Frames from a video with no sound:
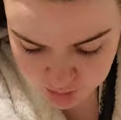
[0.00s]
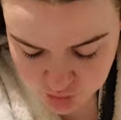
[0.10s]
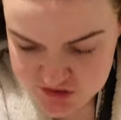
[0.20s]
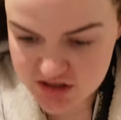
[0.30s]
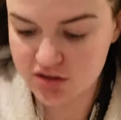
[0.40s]
I'm
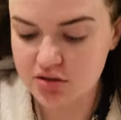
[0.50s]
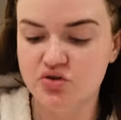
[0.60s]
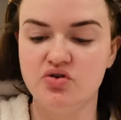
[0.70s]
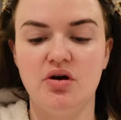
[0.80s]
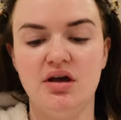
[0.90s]
also gonna
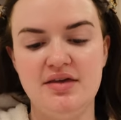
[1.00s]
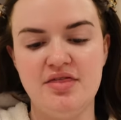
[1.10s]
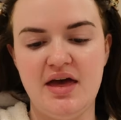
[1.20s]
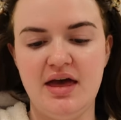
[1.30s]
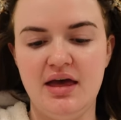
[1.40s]
try
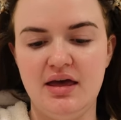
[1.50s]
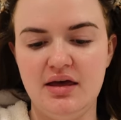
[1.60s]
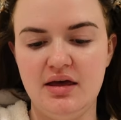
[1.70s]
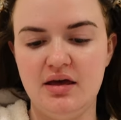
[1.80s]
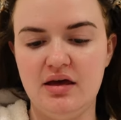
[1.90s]

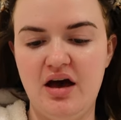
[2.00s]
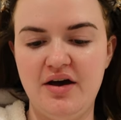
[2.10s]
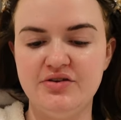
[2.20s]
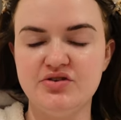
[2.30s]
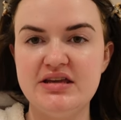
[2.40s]
their
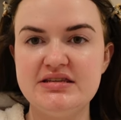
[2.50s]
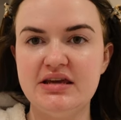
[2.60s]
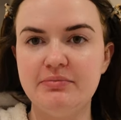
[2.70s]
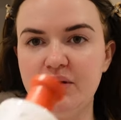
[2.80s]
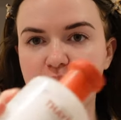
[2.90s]

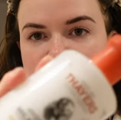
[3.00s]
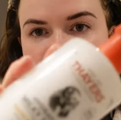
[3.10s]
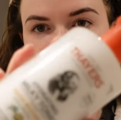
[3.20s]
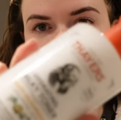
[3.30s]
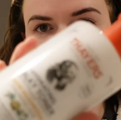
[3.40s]
hydrating milky
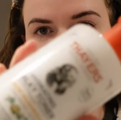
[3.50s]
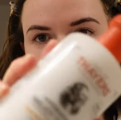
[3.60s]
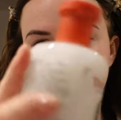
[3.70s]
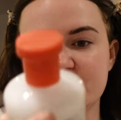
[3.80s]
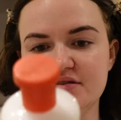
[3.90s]
toner
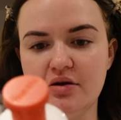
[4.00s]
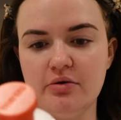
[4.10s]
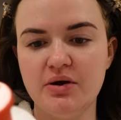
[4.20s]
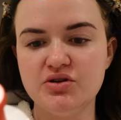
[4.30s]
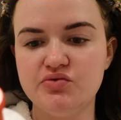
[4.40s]
with snow
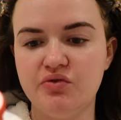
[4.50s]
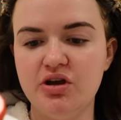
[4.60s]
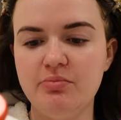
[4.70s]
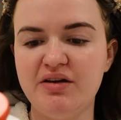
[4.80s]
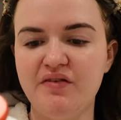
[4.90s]

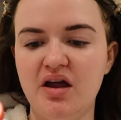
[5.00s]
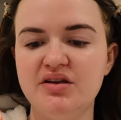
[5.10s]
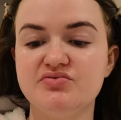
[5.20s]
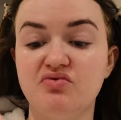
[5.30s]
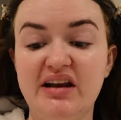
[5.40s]
mushroom. I've heard
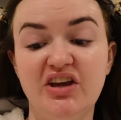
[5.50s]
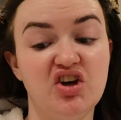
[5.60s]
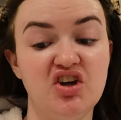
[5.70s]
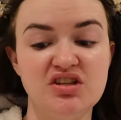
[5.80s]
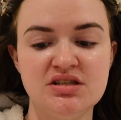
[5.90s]
it's really
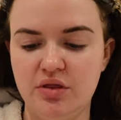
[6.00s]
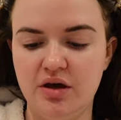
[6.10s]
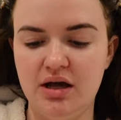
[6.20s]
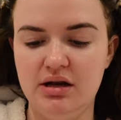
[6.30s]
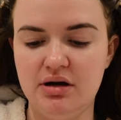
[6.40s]
good with
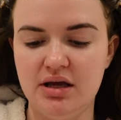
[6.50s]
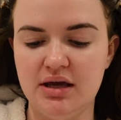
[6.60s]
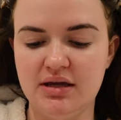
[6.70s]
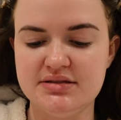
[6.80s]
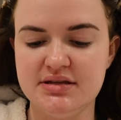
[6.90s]
hyaluronic
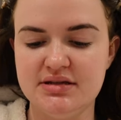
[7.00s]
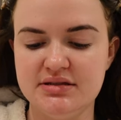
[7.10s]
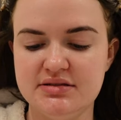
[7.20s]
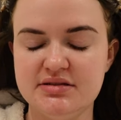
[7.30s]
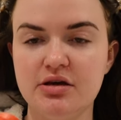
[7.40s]
acid
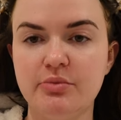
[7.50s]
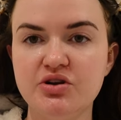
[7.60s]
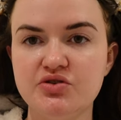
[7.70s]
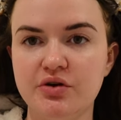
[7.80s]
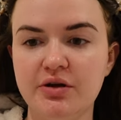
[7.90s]
and snow
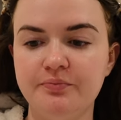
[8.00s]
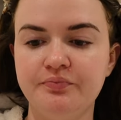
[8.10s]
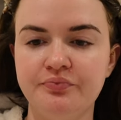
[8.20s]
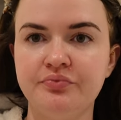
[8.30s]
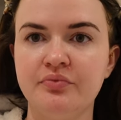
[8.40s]
mushroom.
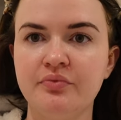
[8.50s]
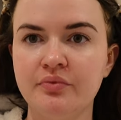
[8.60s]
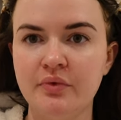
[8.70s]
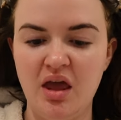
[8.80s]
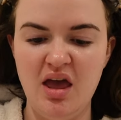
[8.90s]

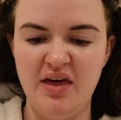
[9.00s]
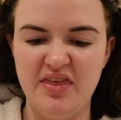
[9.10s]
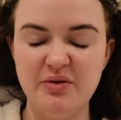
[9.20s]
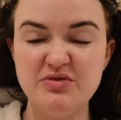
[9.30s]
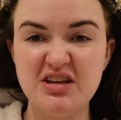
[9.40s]
I
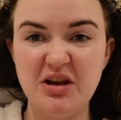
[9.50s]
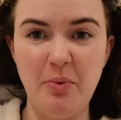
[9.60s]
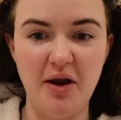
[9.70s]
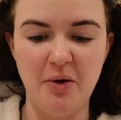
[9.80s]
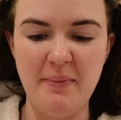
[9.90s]
think I'm just going to
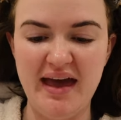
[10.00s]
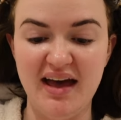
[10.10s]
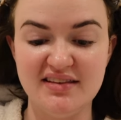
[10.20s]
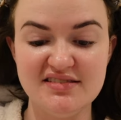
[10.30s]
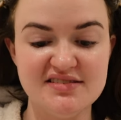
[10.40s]
put it on my
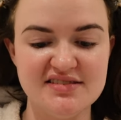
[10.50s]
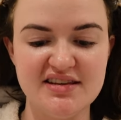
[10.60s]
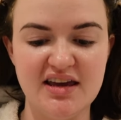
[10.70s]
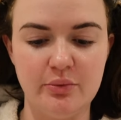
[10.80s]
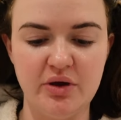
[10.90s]
hands and
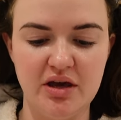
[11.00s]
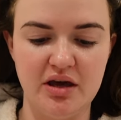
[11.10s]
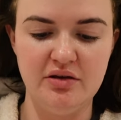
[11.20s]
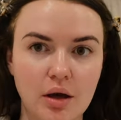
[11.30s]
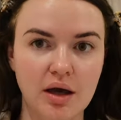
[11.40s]
see how we
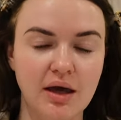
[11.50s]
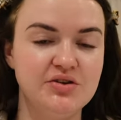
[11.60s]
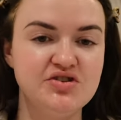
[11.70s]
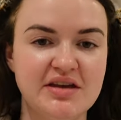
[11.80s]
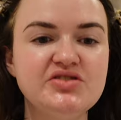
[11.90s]
go. Okay, I
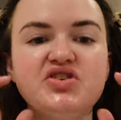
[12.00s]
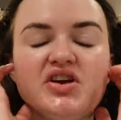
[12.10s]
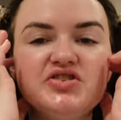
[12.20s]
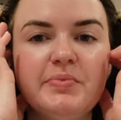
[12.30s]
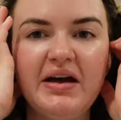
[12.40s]
just had to
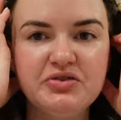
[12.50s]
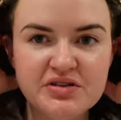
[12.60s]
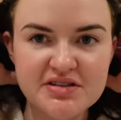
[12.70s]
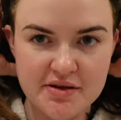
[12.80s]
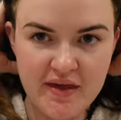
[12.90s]
change the
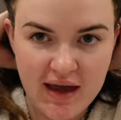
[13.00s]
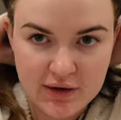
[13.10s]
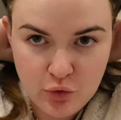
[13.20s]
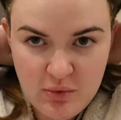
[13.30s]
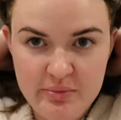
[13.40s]
battery so that
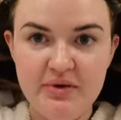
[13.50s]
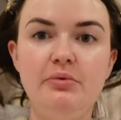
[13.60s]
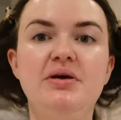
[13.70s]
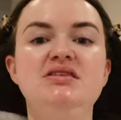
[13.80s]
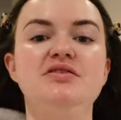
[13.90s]
angle might be a little bit